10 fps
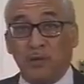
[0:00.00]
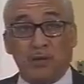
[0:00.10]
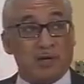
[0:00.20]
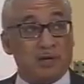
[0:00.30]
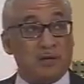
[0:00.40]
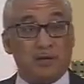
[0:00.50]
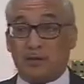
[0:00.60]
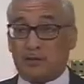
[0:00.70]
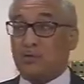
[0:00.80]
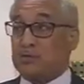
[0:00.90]
And the
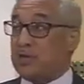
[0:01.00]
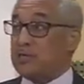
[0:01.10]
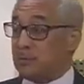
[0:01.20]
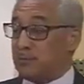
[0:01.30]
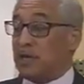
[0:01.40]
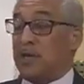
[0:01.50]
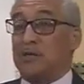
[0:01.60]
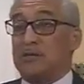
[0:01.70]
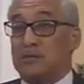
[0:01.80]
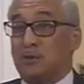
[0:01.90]
association
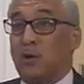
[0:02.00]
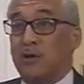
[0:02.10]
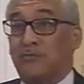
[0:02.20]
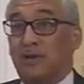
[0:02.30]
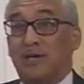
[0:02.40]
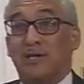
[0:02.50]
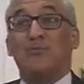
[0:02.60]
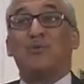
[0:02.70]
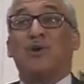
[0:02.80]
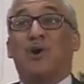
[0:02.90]
plans, quite frankly,
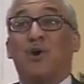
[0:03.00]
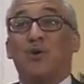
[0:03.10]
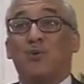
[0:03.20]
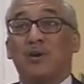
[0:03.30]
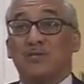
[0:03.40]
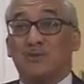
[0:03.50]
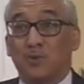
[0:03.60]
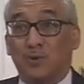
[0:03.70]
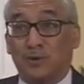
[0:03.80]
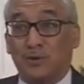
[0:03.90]
will always
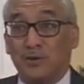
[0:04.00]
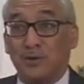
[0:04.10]
work.